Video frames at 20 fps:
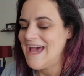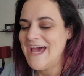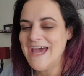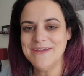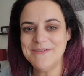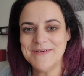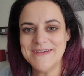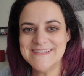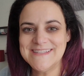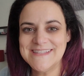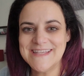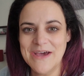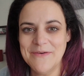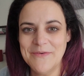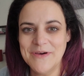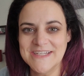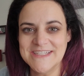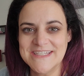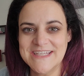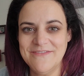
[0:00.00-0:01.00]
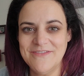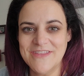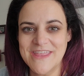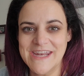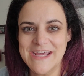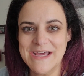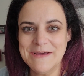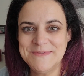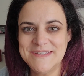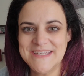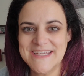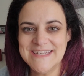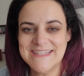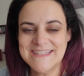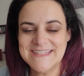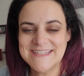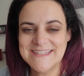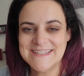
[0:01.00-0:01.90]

Anyways, I wanted to give you that update.